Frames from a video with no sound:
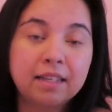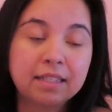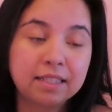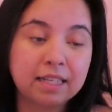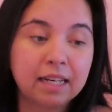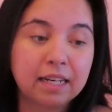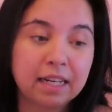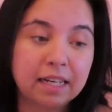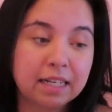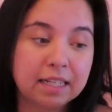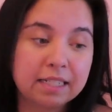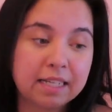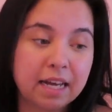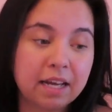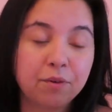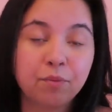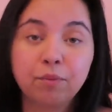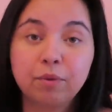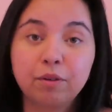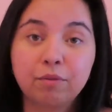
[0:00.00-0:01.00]
10 out of
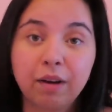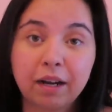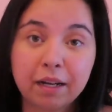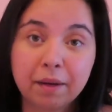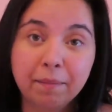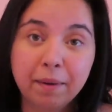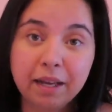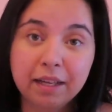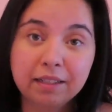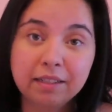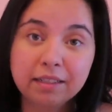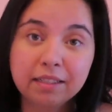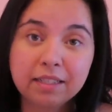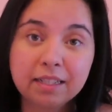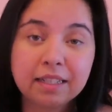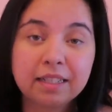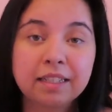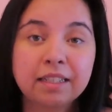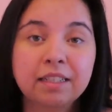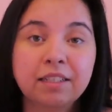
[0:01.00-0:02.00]
10 would recommend.
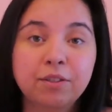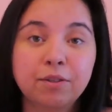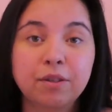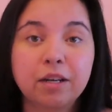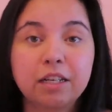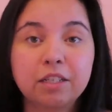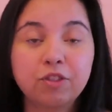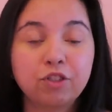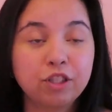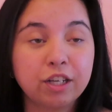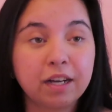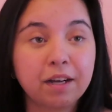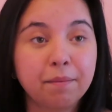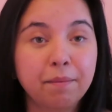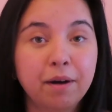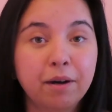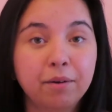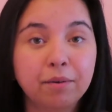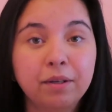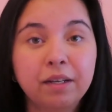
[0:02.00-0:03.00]
You guys check
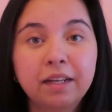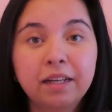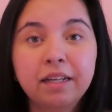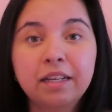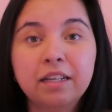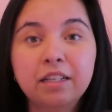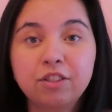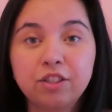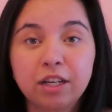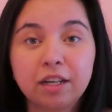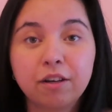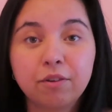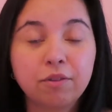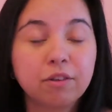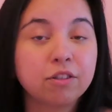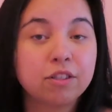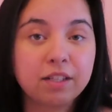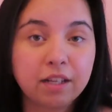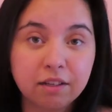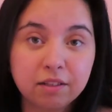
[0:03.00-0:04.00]
them out. Check out
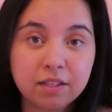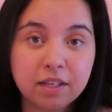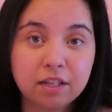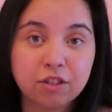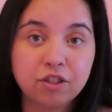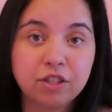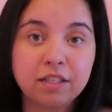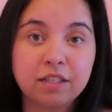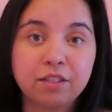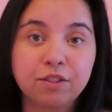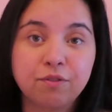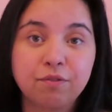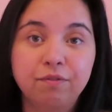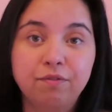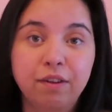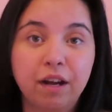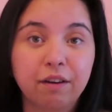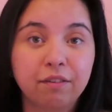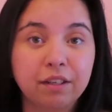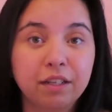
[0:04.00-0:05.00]
their sales section. It's
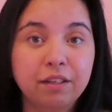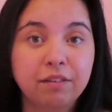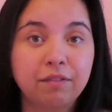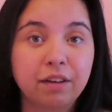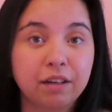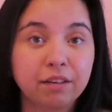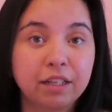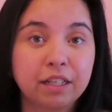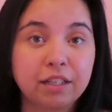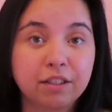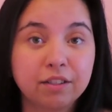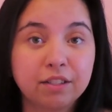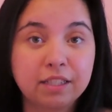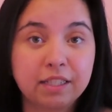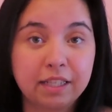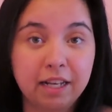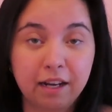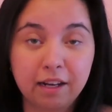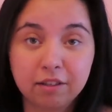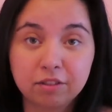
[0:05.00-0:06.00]
very, very good
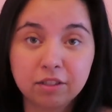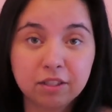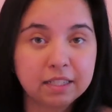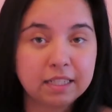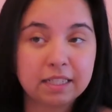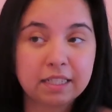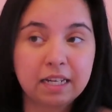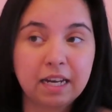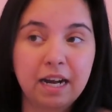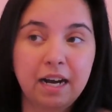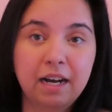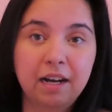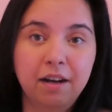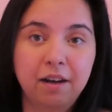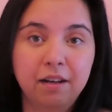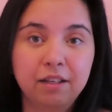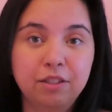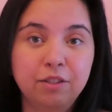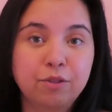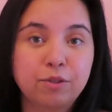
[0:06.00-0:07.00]
sales.
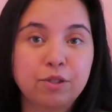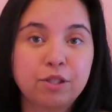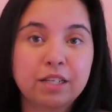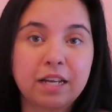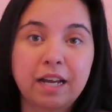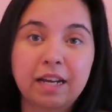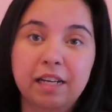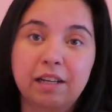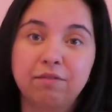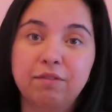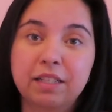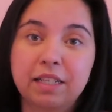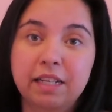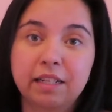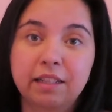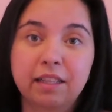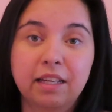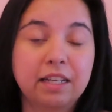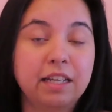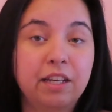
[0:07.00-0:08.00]
You just kind of have to
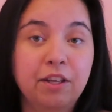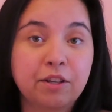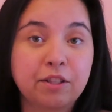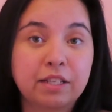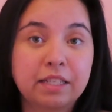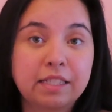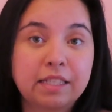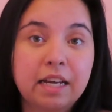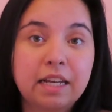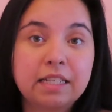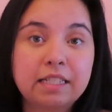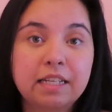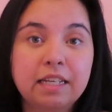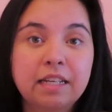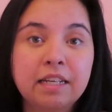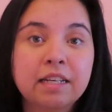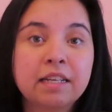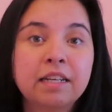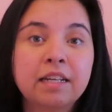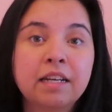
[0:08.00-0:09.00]
get lucky on the
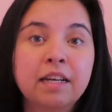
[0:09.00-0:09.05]
sizing.